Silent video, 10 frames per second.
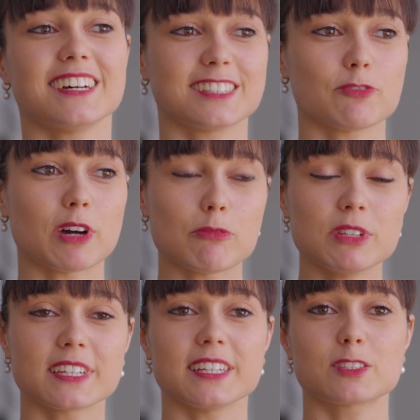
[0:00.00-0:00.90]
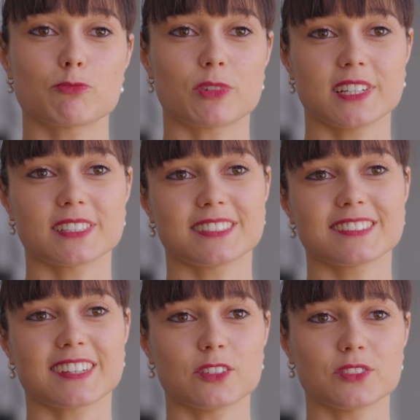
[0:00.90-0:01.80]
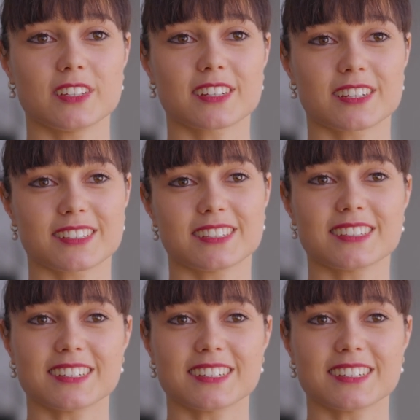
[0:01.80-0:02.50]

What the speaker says: the public is present out there,